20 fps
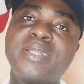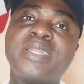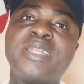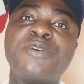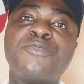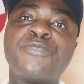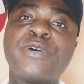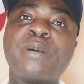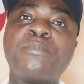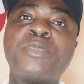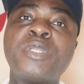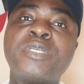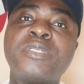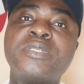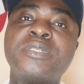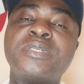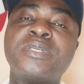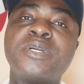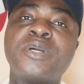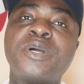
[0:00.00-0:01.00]
the family
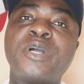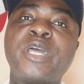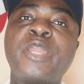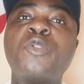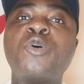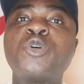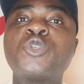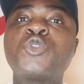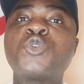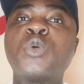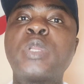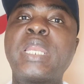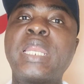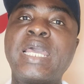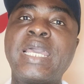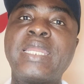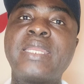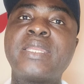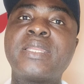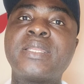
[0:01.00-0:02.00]
and also
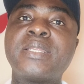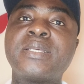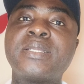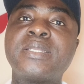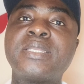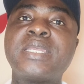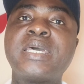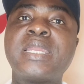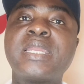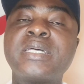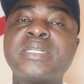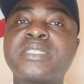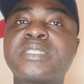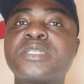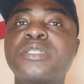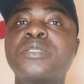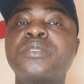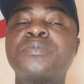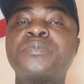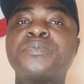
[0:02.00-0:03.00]
learn the
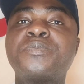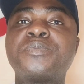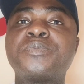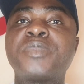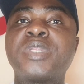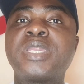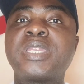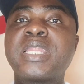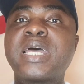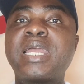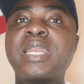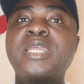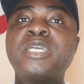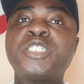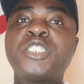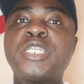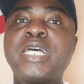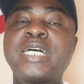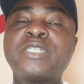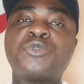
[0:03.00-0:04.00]
little
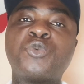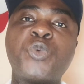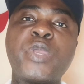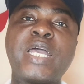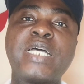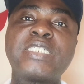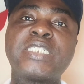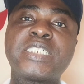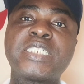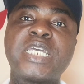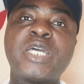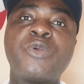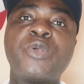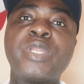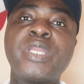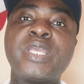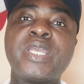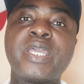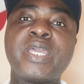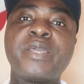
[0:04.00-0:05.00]
knowledge that we are
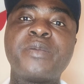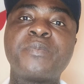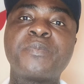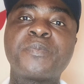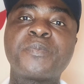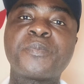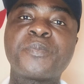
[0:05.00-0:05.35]
sharing here.